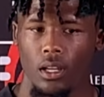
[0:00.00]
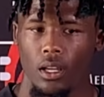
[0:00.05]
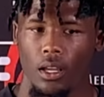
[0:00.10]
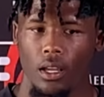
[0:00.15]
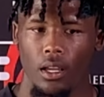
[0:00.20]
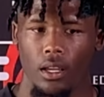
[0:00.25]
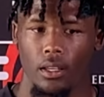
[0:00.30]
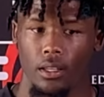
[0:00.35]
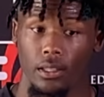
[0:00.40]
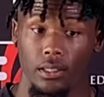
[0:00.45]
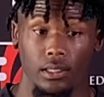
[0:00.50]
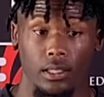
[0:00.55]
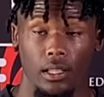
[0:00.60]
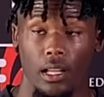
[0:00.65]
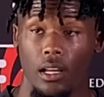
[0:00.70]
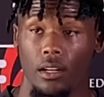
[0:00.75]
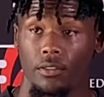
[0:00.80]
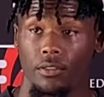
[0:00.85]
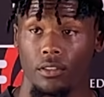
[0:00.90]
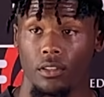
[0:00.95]
It's a
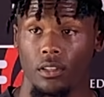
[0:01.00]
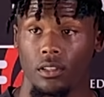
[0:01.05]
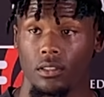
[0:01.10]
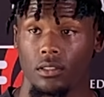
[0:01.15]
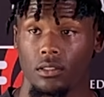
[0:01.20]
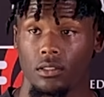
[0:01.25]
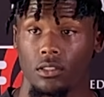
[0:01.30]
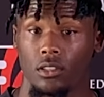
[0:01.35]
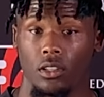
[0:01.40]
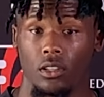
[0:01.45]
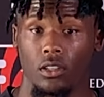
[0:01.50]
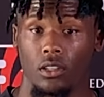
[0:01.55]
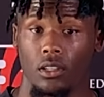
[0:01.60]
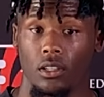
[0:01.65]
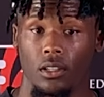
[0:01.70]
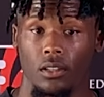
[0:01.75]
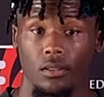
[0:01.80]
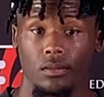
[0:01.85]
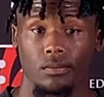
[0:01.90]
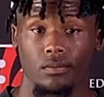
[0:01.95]
lot of fun. You
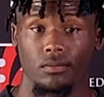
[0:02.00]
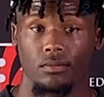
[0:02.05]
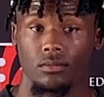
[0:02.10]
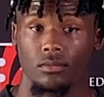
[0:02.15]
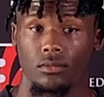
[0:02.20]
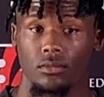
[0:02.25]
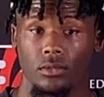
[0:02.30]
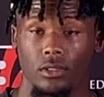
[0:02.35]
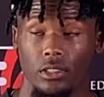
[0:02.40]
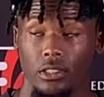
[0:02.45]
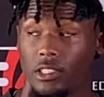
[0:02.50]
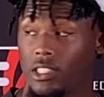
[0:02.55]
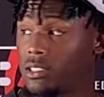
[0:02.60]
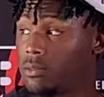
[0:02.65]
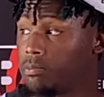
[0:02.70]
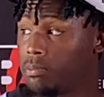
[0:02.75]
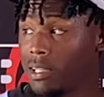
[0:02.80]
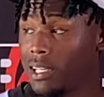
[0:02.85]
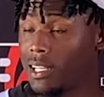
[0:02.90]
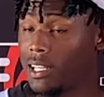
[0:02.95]
know,
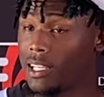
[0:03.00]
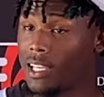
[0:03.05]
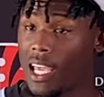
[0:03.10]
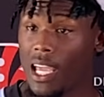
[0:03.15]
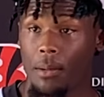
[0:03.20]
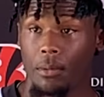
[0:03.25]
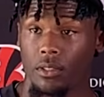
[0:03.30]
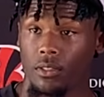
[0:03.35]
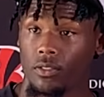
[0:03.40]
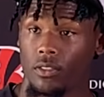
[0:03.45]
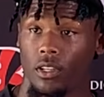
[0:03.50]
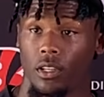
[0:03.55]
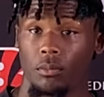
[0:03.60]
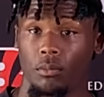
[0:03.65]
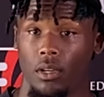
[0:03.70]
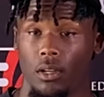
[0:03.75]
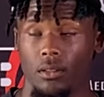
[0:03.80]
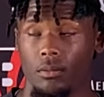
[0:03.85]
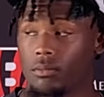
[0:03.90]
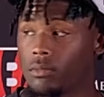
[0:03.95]
just playing the game is fun,
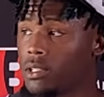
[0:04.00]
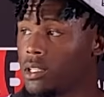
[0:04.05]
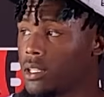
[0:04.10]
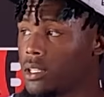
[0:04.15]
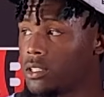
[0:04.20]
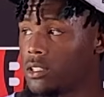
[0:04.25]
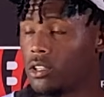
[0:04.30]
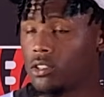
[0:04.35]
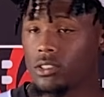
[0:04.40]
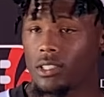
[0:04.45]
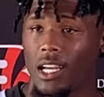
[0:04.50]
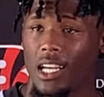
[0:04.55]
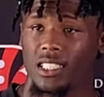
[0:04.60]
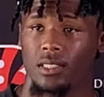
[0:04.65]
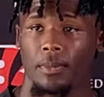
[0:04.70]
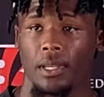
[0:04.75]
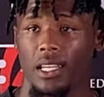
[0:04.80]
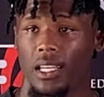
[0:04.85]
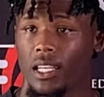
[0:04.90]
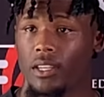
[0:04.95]
but those guys
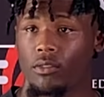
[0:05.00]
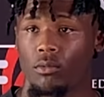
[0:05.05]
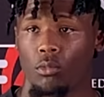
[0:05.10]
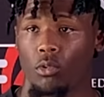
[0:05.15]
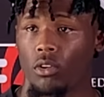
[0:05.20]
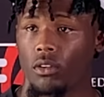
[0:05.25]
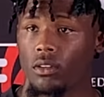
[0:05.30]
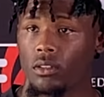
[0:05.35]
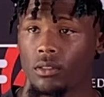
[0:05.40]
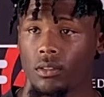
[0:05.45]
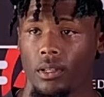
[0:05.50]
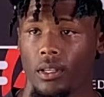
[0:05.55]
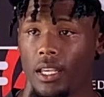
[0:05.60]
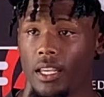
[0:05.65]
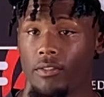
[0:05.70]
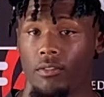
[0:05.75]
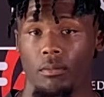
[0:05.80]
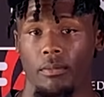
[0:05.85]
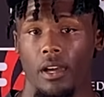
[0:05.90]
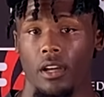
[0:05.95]
make it
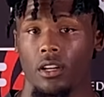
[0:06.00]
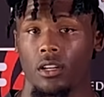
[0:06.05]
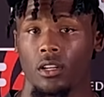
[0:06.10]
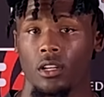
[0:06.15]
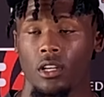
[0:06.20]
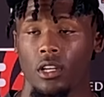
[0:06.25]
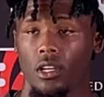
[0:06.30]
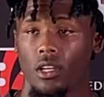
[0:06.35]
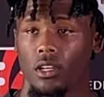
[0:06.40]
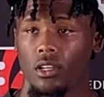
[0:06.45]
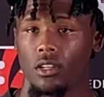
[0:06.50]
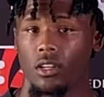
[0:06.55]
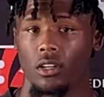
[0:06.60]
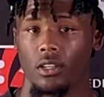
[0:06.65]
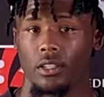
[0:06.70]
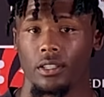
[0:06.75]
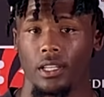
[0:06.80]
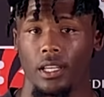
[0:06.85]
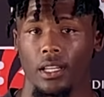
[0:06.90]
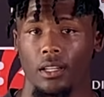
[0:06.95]
even better, you know,
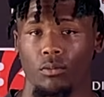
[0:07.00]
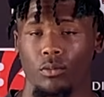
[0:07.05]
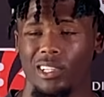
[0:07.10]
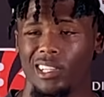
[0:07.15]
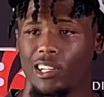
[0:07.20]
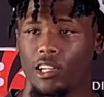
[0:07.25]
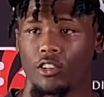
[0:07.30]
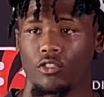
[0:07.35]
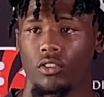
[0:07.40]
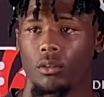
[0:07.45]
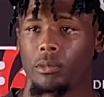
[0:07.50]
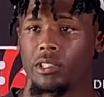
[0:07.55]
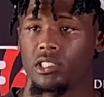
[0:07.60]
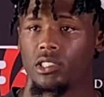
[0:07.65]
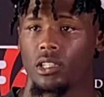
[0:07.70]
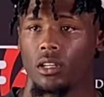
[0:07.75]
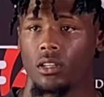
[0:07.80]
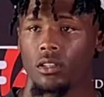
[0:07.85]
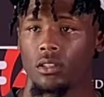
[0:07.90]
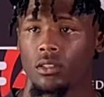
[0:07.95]
and then we learn from each
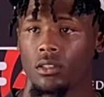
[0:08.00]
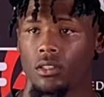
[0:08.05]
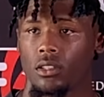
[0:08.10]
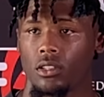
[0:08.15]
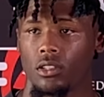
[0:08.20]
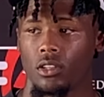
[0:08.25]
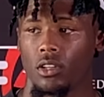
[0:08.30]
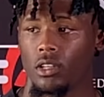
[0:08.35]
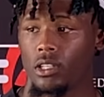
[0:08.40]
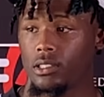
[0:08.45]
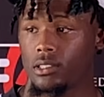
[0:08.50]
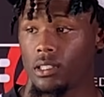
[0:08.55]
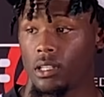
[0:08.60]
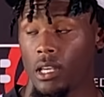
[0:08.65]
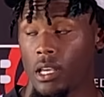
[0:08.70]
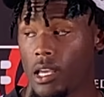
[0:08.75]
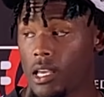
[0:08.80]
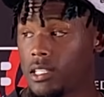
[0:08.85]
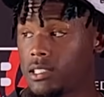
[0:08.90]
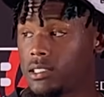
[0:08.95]
other. You know,
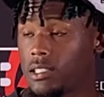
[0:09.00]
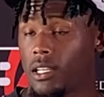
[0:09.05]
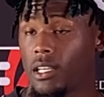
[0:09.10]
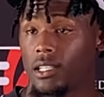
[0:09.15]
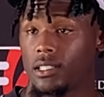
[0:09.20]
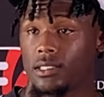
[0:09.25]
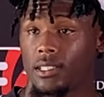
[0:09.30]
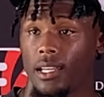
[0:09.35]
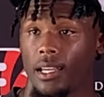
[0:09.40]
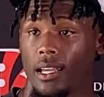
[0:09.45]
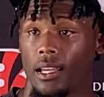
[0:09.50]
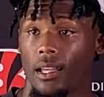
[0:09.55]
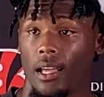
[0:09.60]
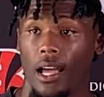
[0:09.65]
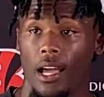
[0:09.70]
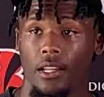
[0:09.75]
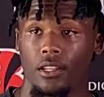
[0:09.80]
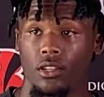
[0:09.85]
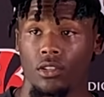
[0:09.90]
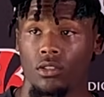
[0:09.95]
it's things that I do